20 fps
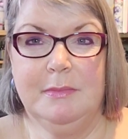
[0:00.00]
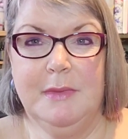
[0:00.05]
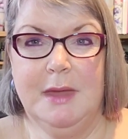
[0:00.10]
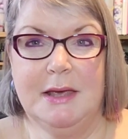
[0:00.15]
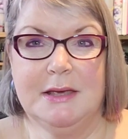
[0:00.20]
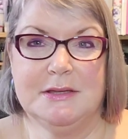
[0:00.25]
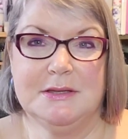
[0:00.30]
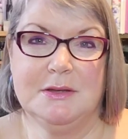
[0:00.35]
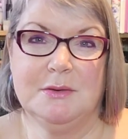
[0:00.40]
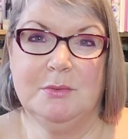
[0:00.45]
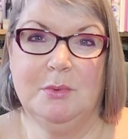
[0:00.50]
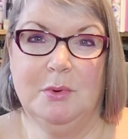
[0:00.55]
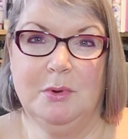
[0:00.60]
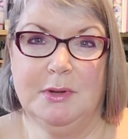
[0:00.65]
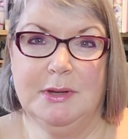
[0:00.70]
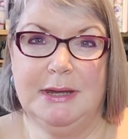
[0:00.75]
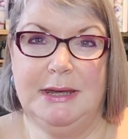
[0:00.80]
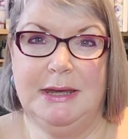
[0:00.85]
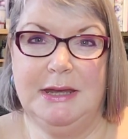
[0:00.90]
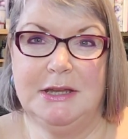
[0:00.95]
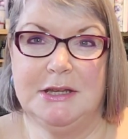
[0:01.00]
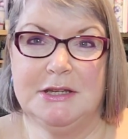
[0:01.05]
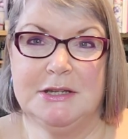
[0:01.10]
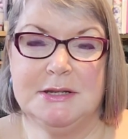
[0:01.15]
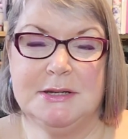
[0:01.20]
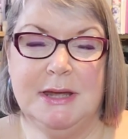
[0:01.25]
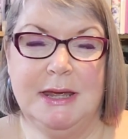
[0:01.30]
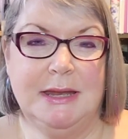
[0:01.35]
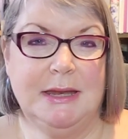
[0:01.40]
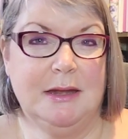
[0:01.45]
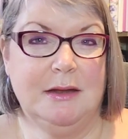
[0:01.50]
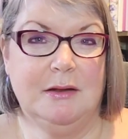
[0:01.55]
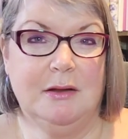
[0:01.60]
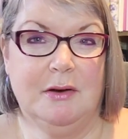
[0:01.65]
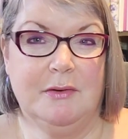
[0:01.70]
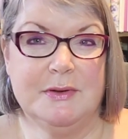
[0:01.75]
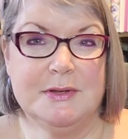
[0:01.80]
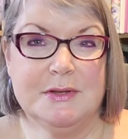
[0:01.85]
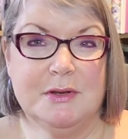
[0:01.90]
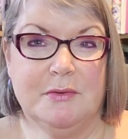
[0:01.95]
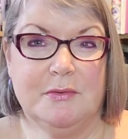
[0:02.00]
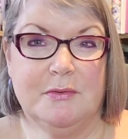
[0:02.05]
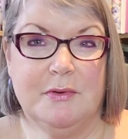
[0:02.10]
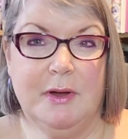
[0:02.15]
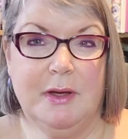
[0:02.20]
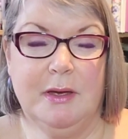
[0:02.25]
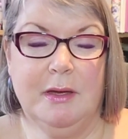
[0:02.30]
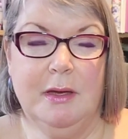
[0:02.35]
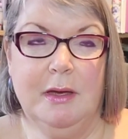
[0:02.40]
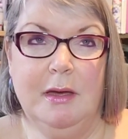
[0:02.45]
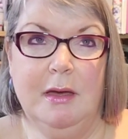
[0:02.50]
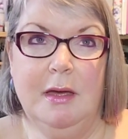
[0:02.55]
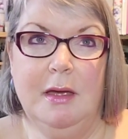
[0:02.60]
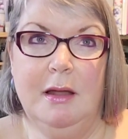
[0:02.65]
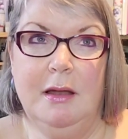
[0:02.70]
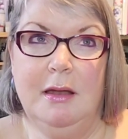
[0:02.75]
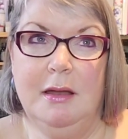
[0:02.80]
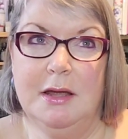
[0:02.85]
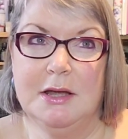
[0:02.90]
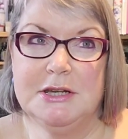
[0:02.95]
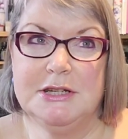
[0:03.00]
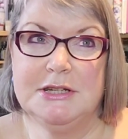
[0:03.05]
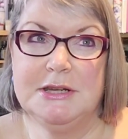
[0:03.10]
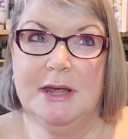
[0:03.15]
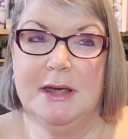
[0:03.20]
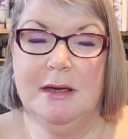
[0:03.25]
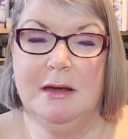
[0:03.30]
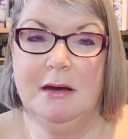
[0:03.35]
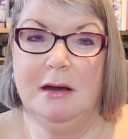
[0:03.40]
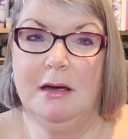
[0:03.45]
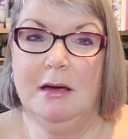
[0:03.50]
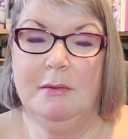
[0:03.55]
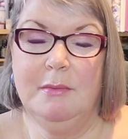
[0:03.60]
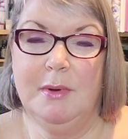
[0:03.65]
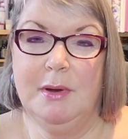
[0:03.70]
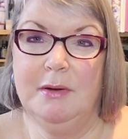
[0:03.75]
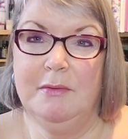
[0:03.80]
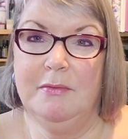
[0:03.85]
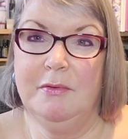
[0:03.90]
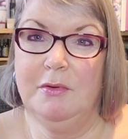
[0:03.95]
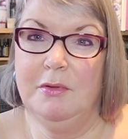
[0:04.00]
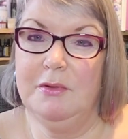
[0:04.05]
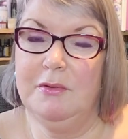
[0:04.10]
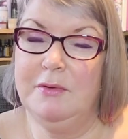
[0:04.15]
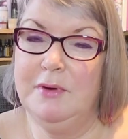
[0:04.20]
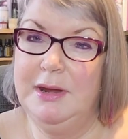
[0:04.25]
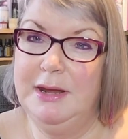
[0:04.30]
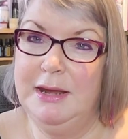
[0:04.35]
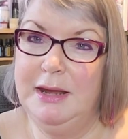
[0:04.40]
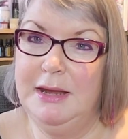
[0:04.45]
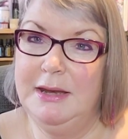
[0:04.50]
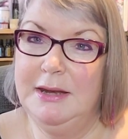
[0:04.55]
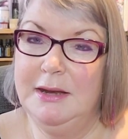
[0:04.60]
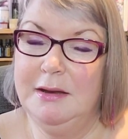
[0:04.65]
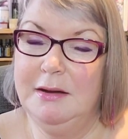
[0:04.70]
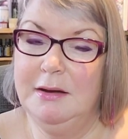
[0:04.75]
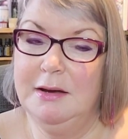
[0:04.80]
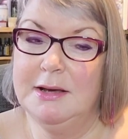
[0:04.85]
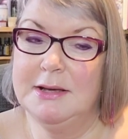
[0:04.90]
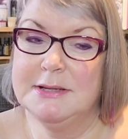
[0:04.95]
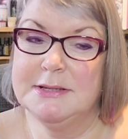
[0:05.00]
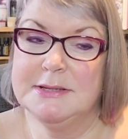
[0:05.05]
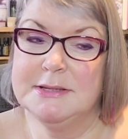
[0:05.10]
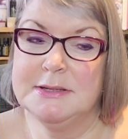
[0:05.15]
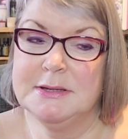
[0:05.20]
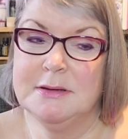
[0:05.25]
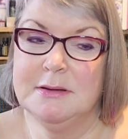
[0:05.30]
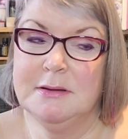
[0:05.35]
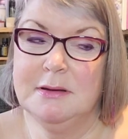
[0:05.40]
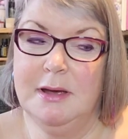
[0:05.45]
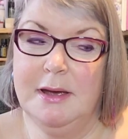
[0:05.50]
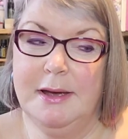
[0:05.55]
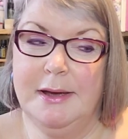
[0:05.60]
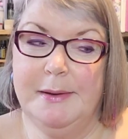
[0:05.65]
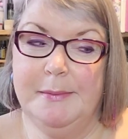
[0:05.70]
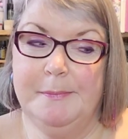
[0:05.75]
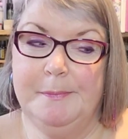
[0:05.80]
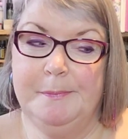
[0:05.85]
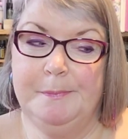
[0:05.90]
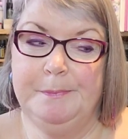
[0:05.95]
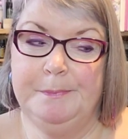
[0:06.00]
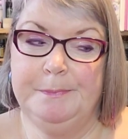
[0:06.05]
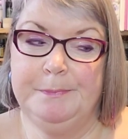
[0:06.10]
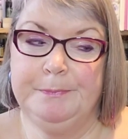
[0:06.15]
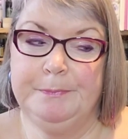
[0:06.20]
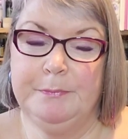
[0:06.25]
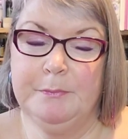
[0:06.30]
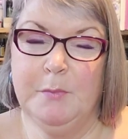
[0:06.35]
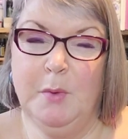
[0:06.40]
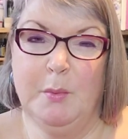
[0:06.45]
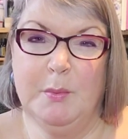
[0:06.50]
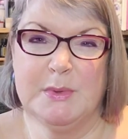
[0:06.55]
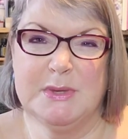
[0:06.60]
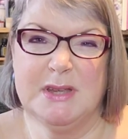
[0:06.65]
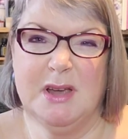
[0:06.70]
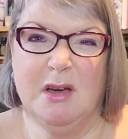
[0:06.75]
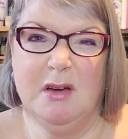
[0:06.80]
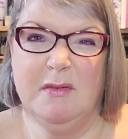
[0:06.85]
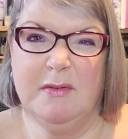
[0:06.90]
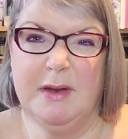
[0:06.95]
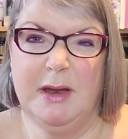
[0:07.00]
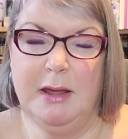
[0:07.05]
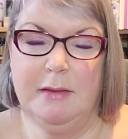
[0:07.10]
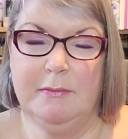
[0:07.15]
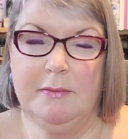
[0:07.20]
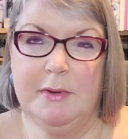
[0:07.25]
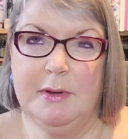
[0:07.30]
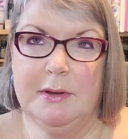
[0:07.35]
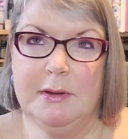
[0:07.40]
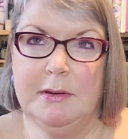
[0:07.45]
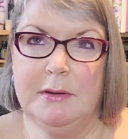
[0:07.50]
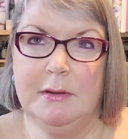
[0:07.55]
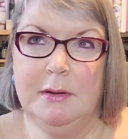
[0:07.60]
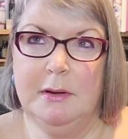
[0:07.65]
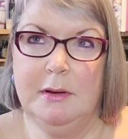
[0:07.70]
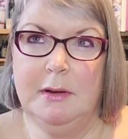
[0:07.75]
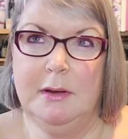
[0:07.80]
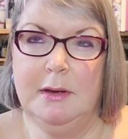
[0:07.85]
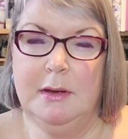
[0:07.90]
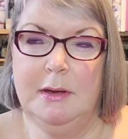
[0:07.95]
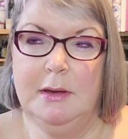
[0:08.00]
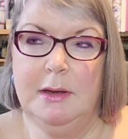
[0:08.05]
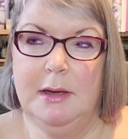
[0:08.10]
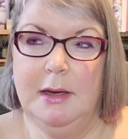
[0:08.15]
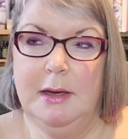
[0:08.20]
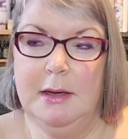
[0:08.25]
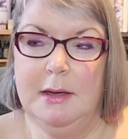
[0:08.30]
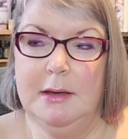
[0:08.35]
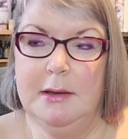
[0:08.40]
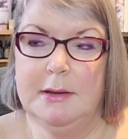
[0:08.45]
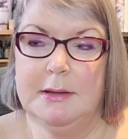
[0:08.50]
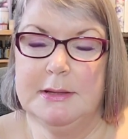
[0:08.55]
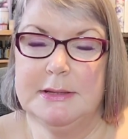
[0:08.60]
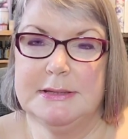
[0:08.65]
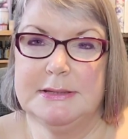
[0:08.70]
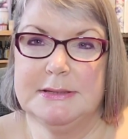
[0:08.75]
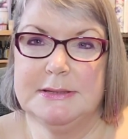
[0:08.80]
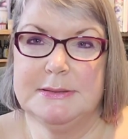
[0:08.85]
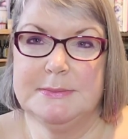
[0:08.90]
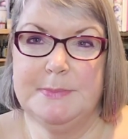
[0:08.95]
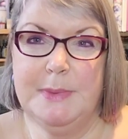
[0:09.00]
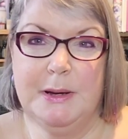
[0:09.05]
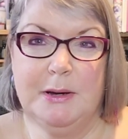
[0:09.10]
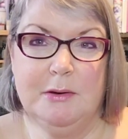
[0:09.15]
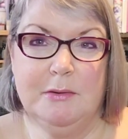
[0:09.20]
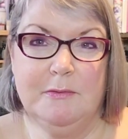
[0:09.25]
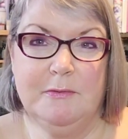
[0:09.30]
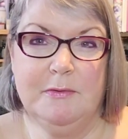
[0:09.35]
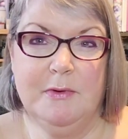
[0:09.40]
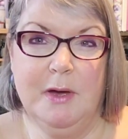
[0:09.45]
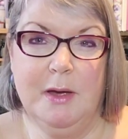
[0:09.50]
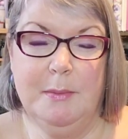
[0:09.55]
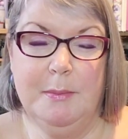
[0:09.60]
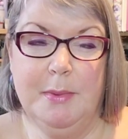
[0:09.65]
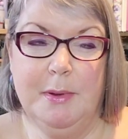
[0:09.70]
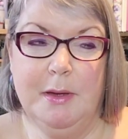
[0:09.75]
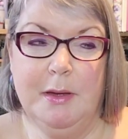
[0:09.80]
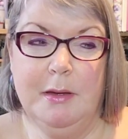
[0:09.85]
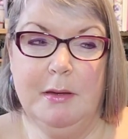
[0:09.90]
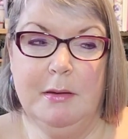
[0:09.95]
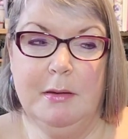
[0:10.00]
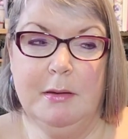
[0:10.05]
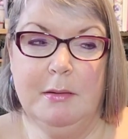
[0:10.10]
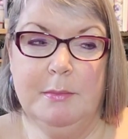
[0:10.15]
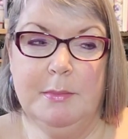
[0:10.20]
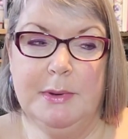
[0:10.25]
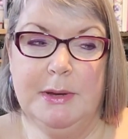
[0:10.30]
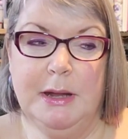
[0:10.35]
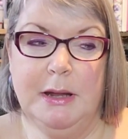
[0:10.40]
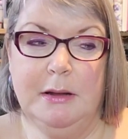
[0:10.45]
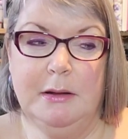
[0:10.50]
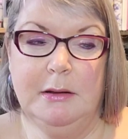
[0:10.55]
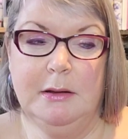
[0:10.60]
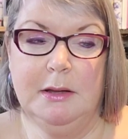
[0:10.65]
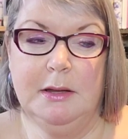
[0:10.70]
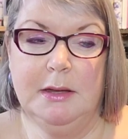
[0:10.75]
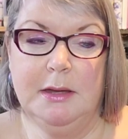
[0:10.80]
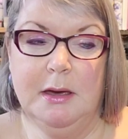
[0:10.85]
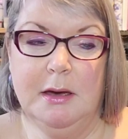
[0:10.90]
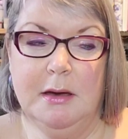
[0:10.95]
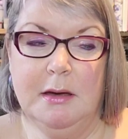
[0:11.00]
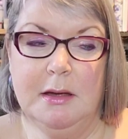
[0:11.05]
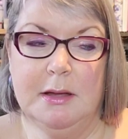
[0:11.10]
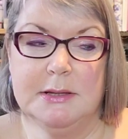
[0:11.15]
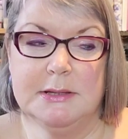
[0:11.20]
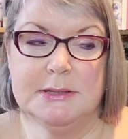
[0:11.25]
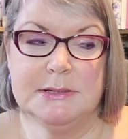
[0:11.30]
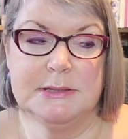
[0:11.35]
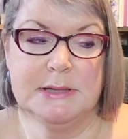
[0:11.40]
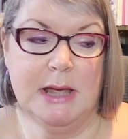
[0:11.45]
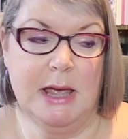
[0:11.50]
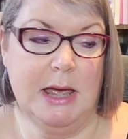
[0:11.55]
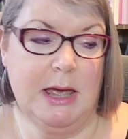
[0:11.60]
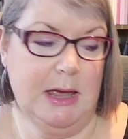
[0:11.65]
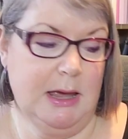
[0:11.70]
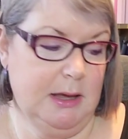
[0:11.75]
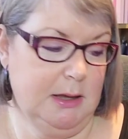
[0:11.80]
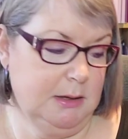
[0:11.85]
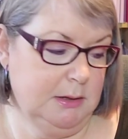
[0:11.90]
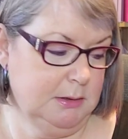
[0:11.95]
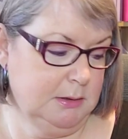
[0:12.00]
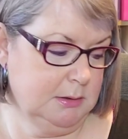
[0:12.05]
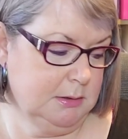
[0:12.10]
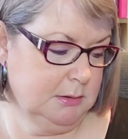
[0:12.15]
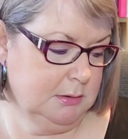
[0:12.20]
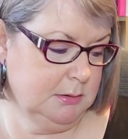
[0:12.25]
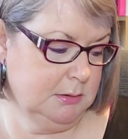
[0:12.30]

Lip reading: as to what each indie dyer is offering. Last year I went for 3 indie dyers, one was half an advent, Spectrum Fiber, Botanical Yarns and